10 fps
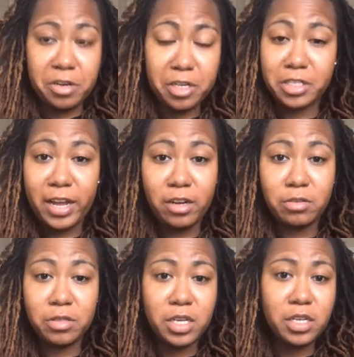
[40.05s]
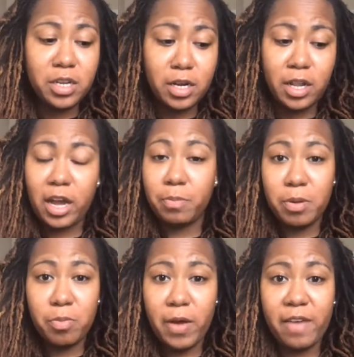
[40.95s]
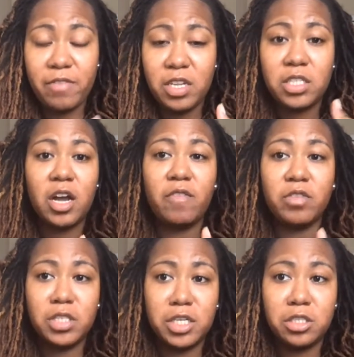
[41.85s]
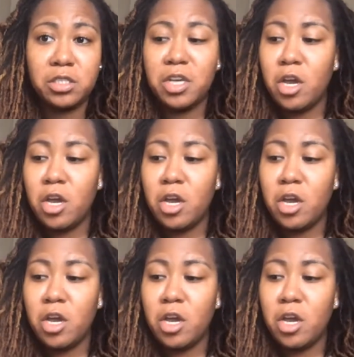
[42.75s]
because I don't think that a lot of people having these conversations.